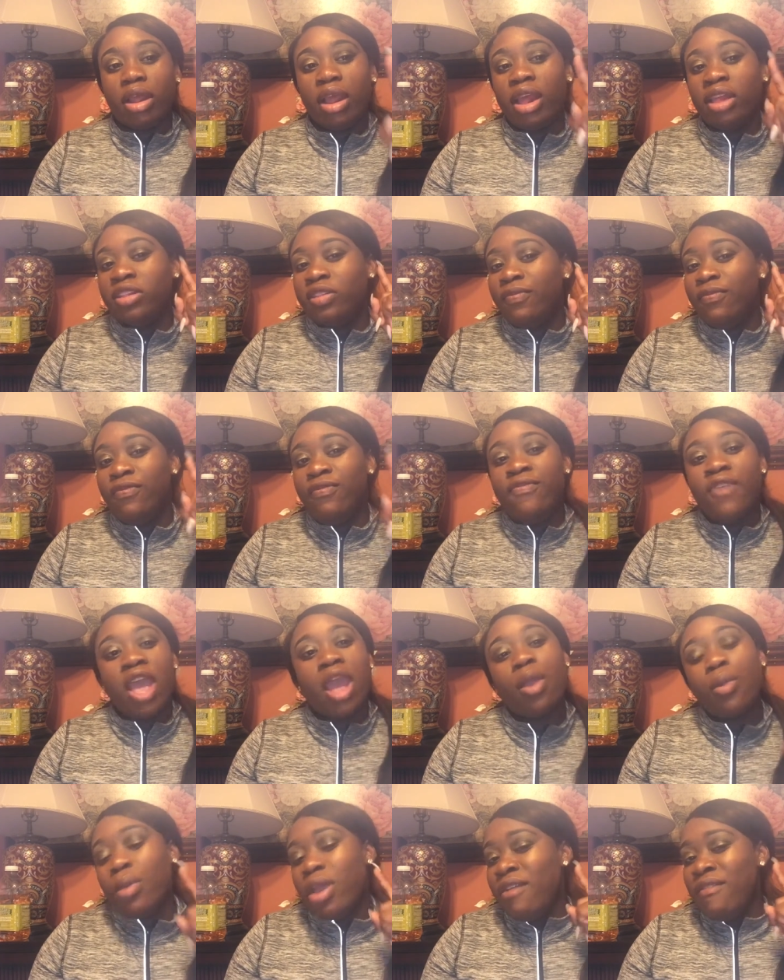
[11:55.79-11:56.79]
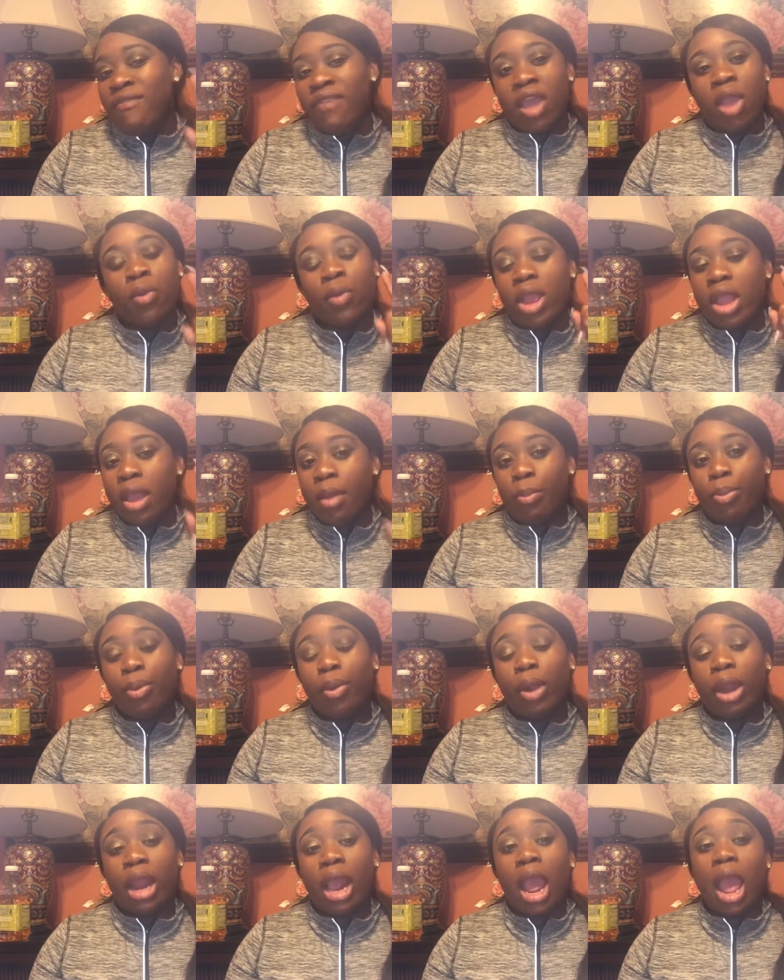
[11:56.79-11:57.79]
It's very, very
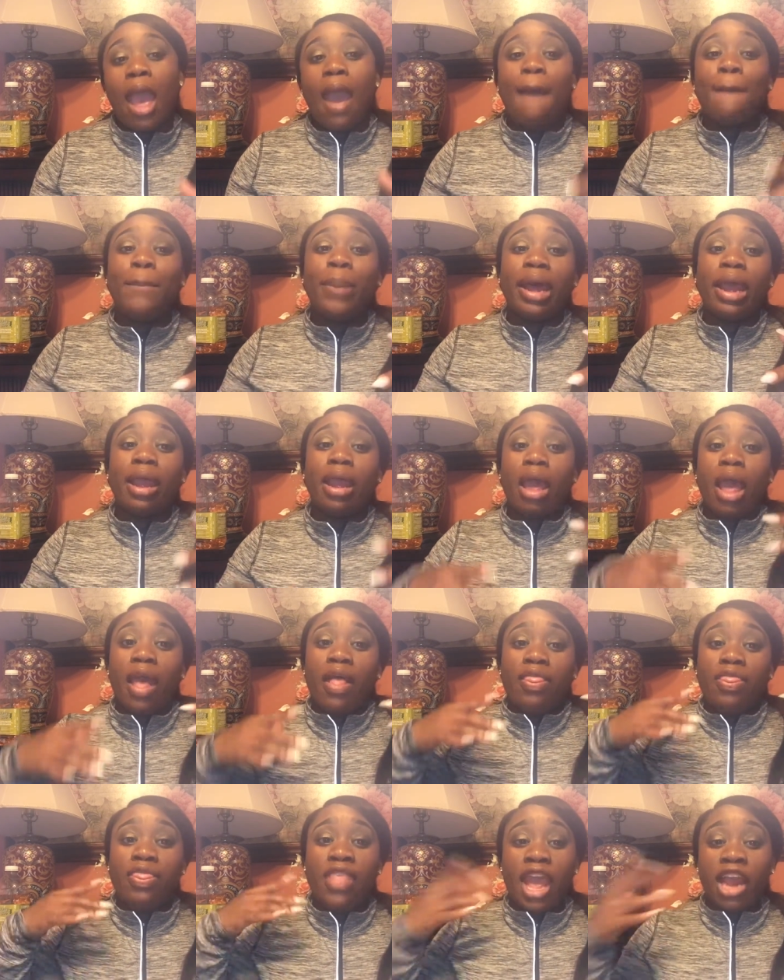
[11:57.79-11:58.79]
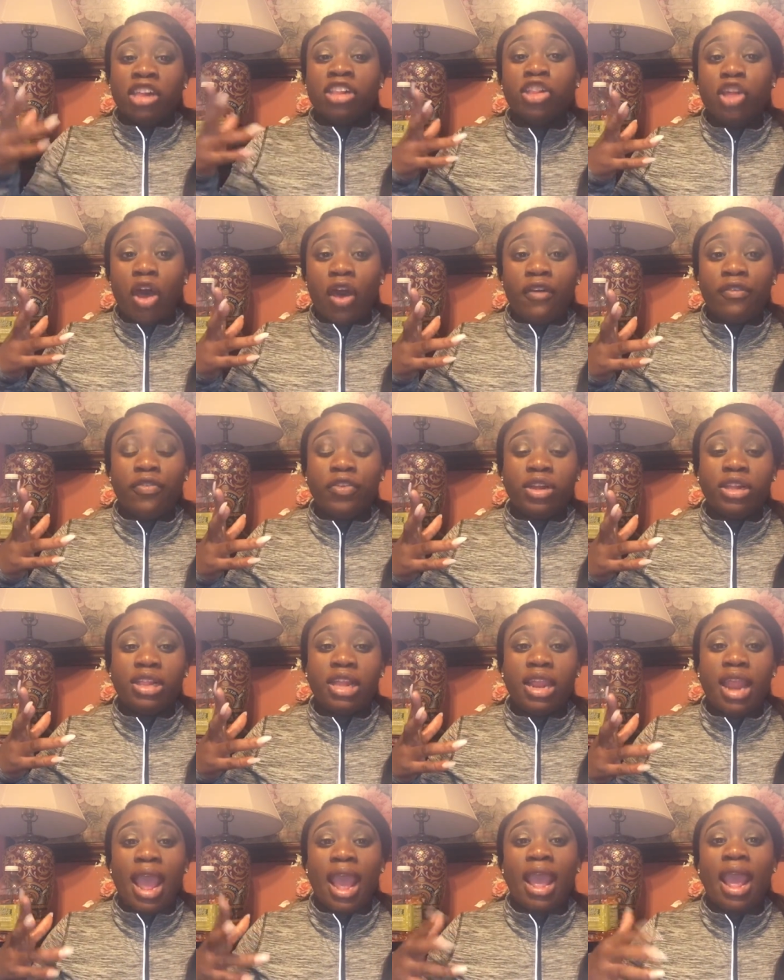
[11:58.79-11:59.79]
important. But that's all for
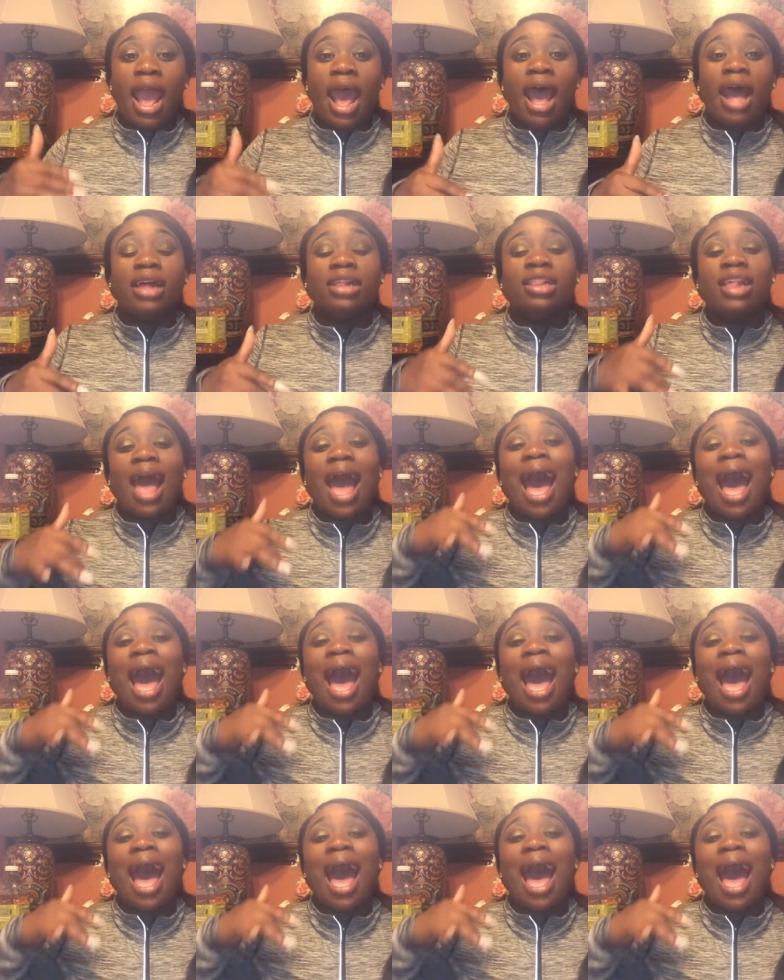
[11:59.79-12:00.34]
today, guys.